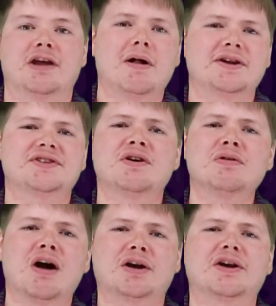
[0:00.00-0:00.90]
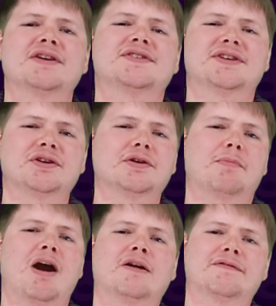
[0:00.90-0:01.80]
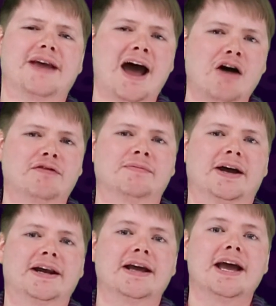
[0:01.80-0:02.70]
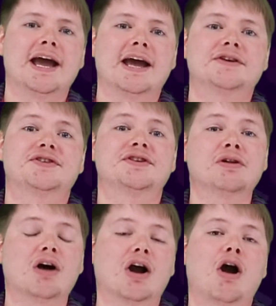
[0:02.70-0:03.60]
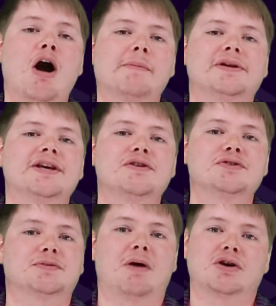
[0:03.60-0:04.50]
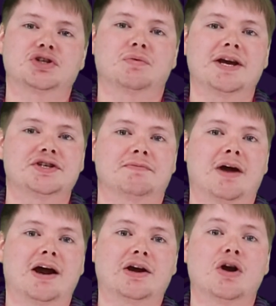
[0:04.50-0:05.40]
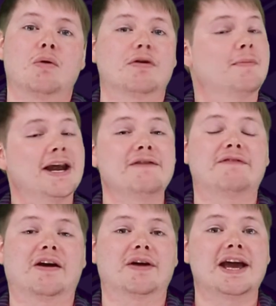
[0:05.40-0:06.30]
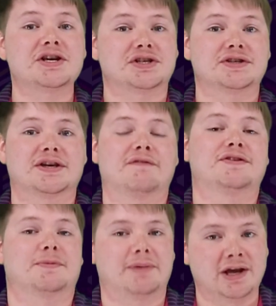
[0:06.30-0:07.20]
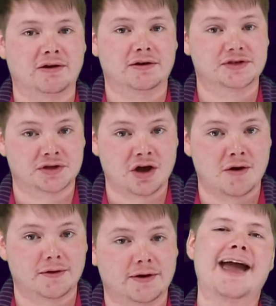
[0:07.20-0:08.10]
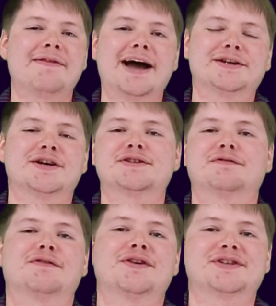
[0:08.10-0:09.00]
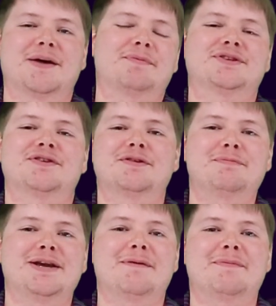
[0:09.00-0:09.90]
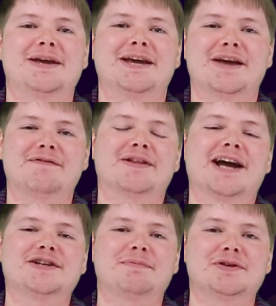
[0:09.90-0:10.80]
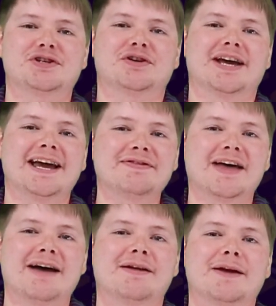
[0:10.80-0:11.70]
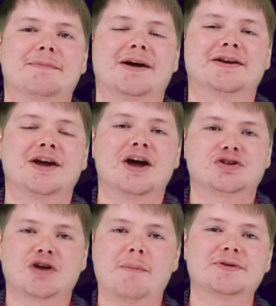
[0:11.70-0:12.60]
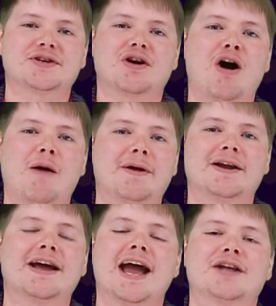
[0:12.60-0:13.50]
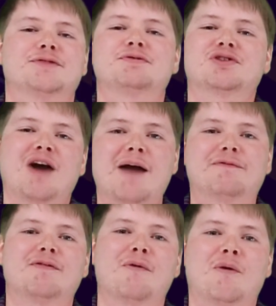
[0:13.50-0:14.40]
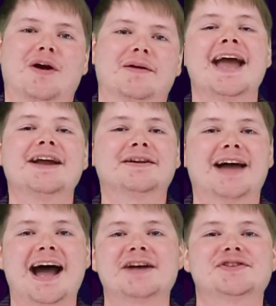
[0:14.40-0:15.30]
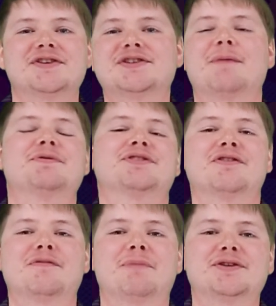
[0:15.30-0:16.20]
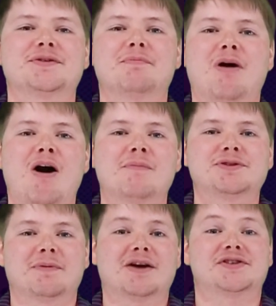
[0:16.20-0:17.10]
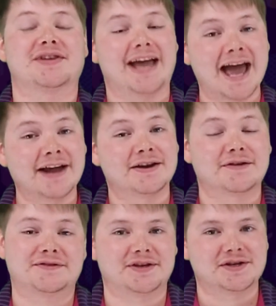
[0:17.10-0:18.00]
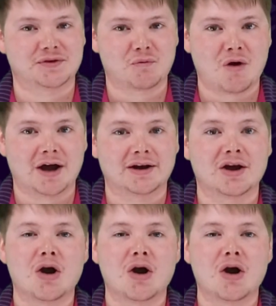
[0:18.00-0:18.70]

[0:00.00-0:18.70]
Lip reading: While it is no longer considered a part of the alphabet, it is still a commonly used punctuation mark, with many variations of its appearance known. And that does it for this episode of B&B. If you liked it, be sure to hit that like button, drop us a comment, and subscribe for more. And alas, this episode of Bits and Bobs marks the end of Season 1.